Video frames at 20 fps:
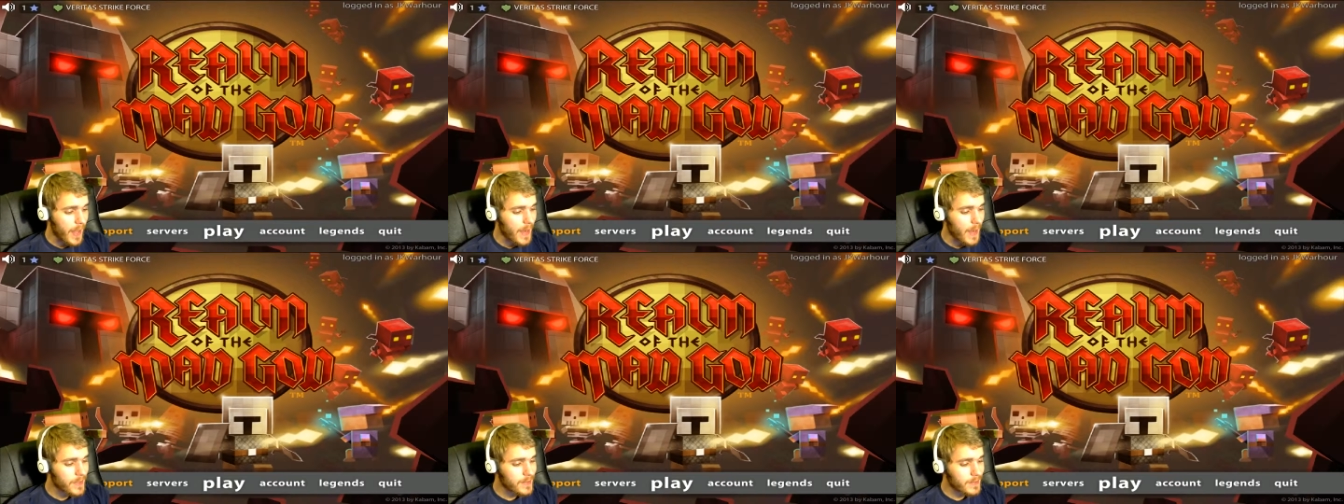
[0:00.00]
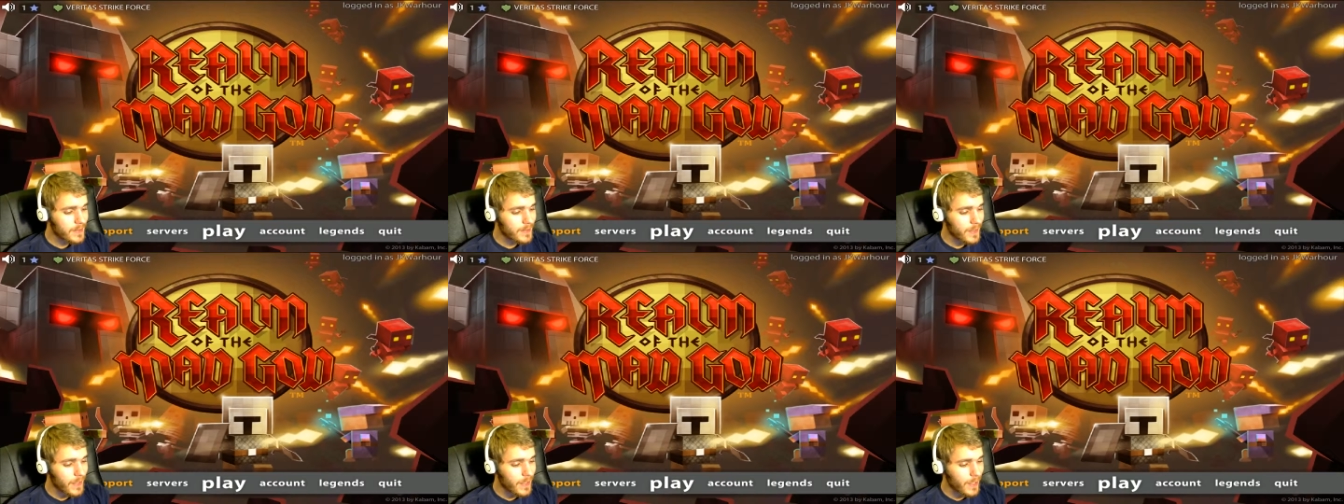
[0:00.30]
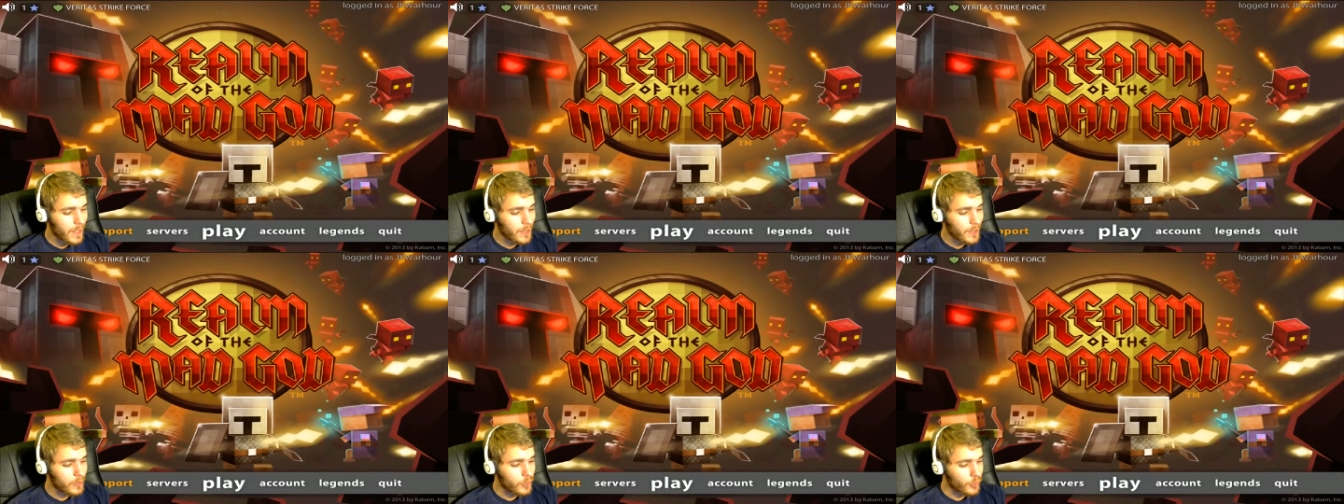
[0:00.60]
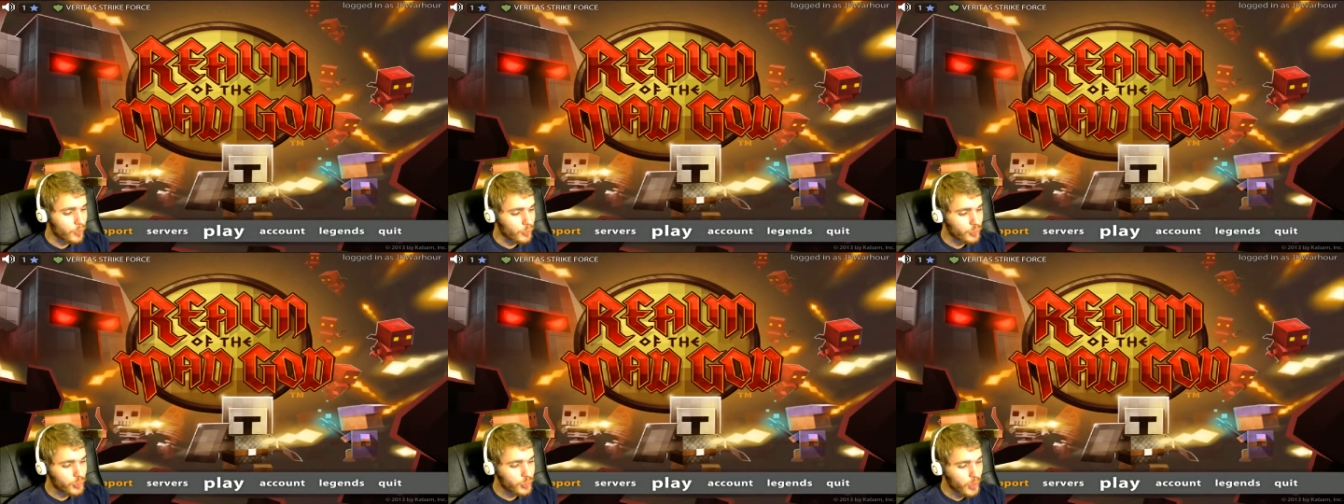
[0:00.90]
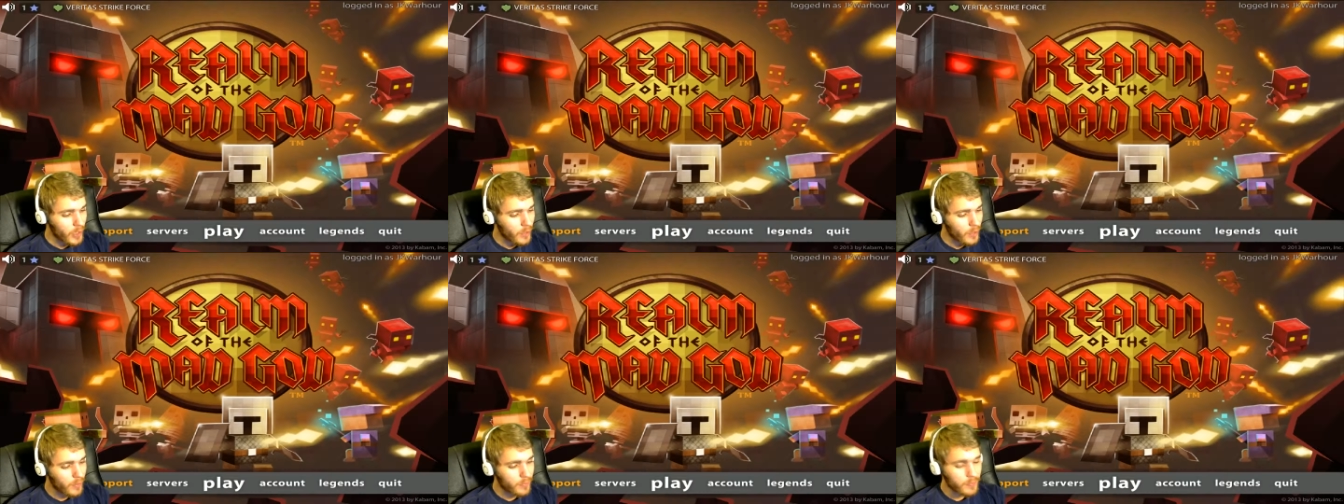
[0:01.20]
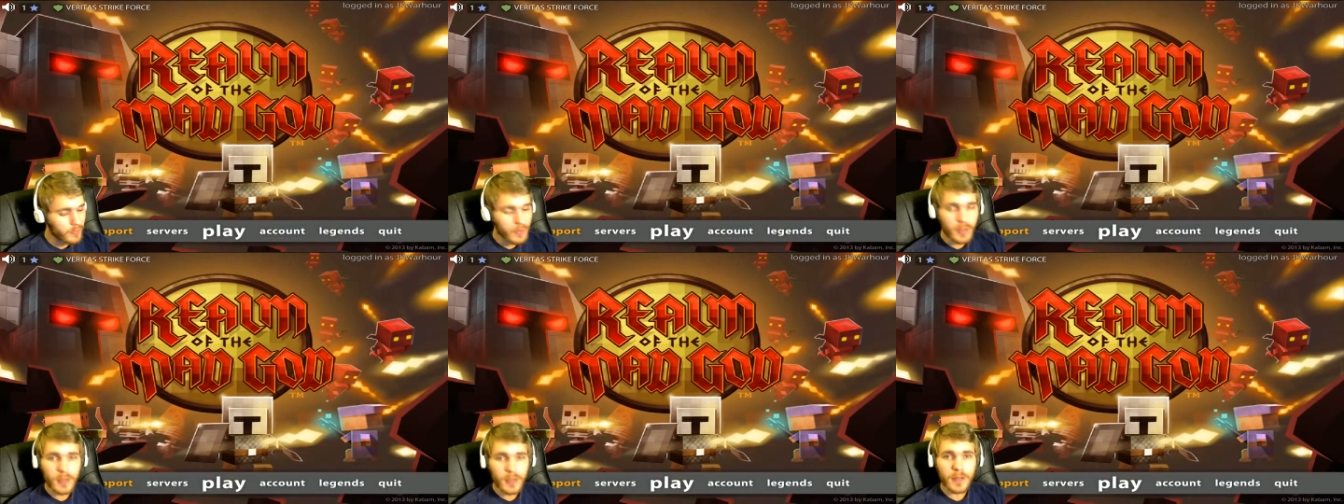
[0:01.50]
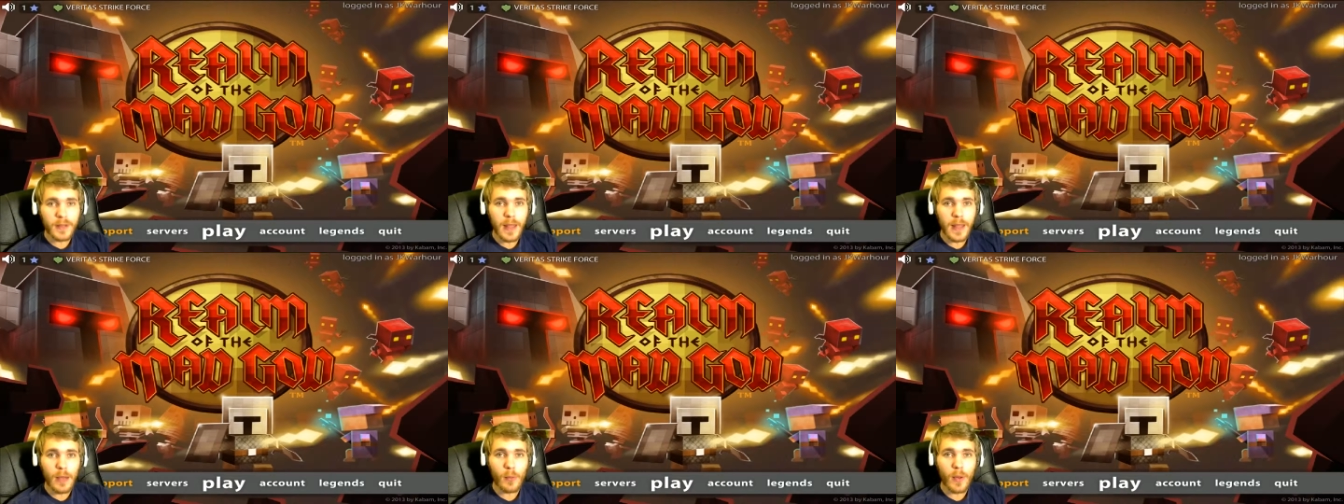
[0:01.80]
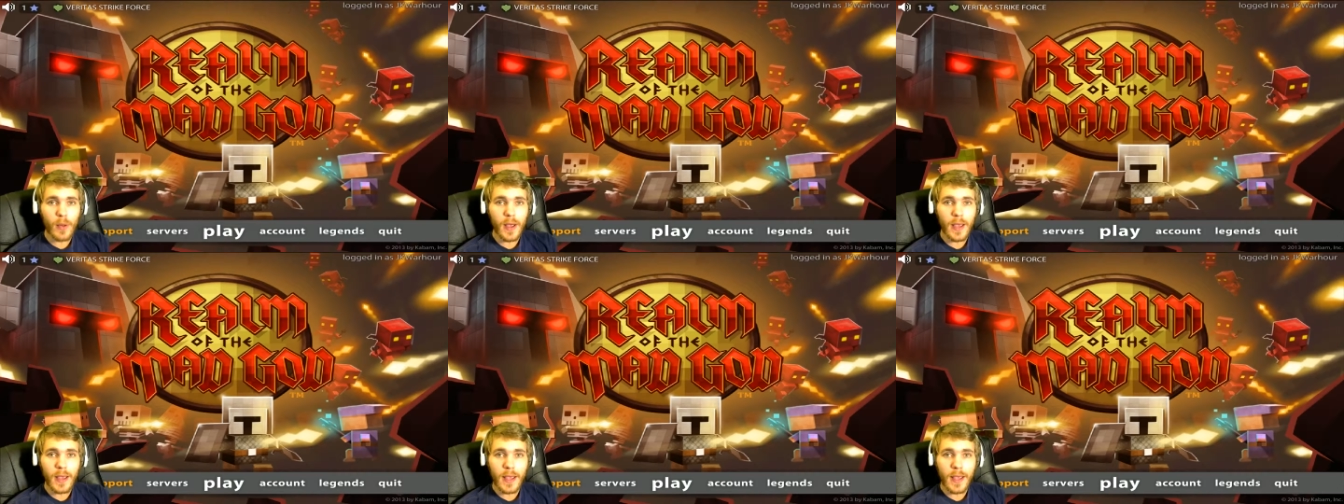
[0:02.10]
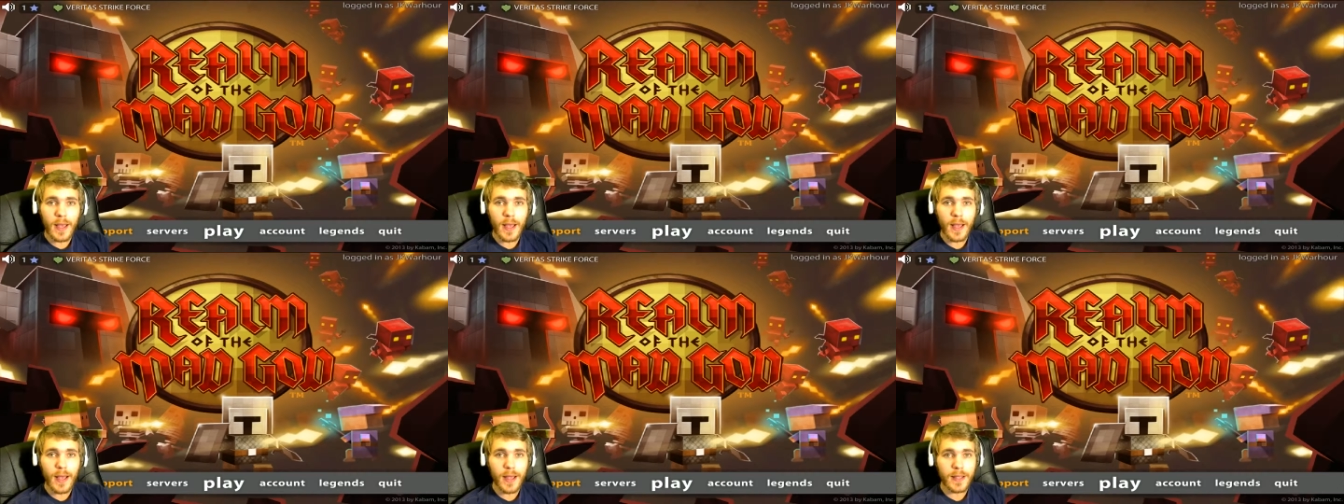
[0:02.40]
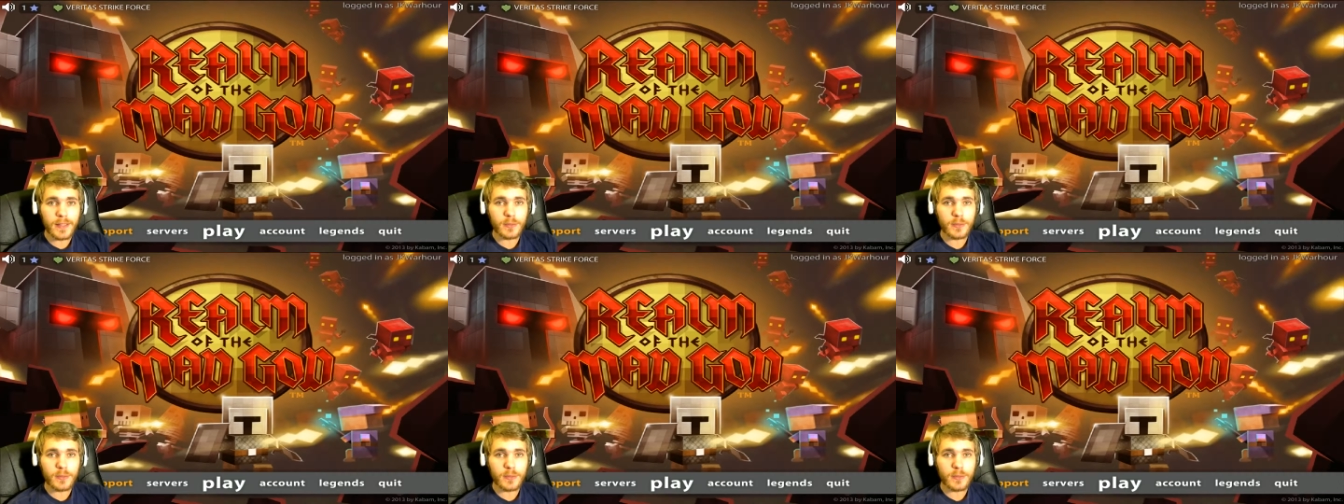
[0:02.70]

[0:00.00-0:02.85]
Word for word: Nexus key to Shift that way, uh,